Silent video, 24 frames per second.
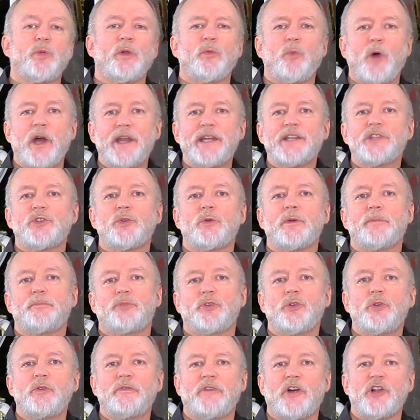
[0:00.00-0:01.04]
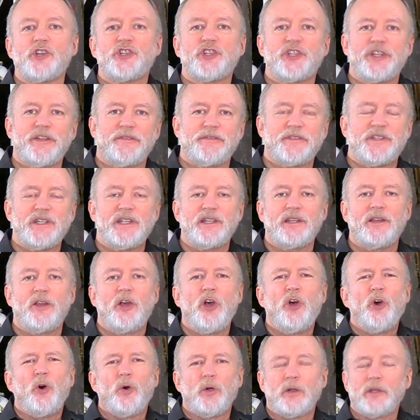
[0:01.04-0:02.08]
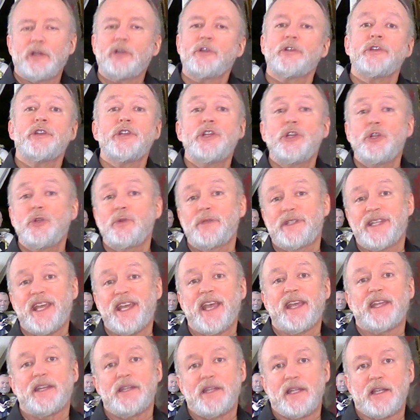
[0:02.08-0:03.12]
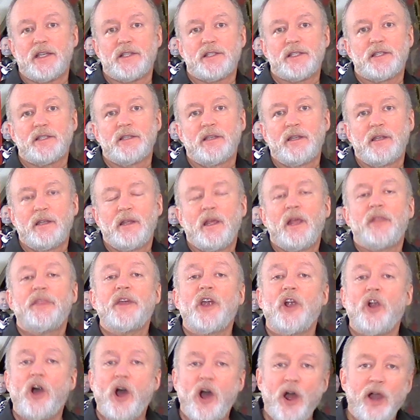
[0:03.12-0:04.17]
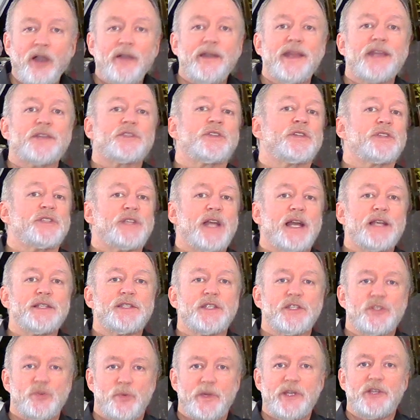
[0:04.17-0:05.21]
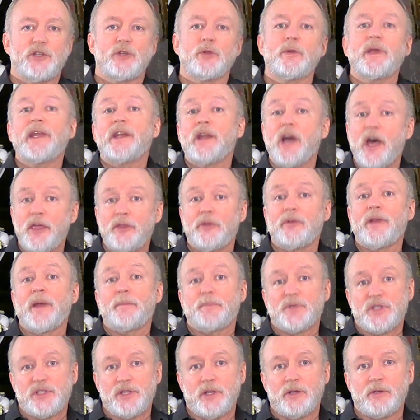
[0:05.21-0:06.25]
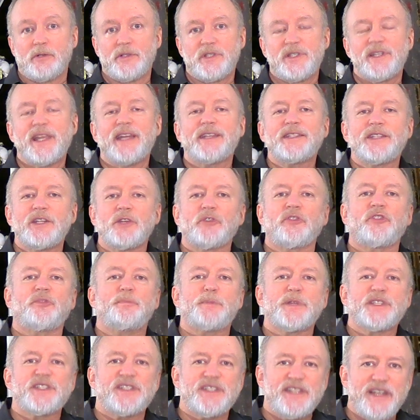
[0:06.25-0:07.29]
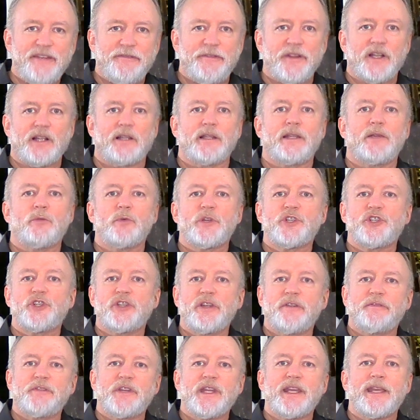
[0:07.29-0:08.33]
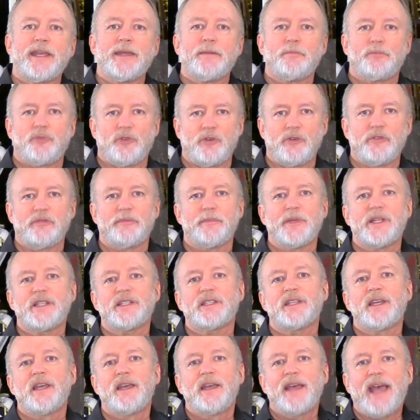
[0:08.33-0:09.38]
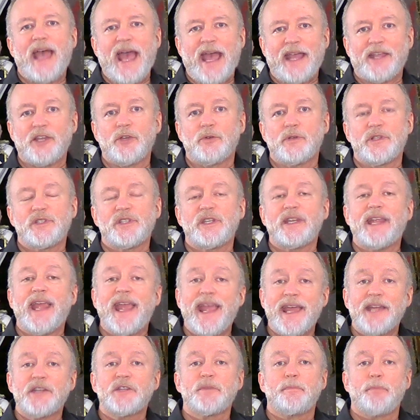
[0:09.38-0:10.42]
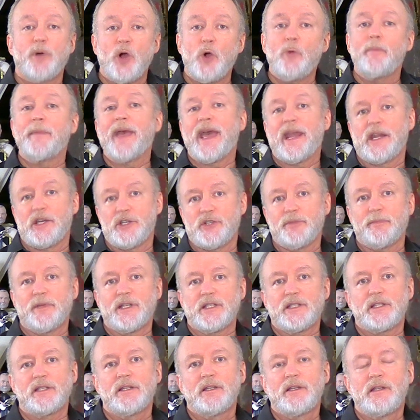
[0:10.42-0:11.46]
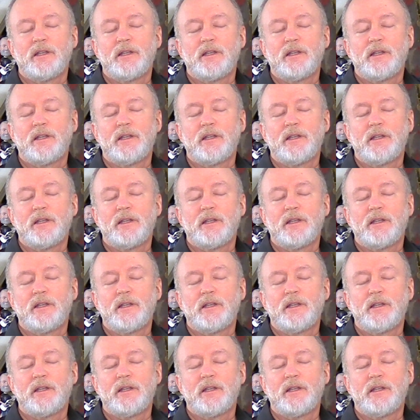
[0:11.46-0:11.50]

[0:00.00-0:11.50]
we're wanting to improve our shifting or learn new techniques. There are exercises we do in other episodes that deal specifically with shifting improvement, accuracy, and bow management.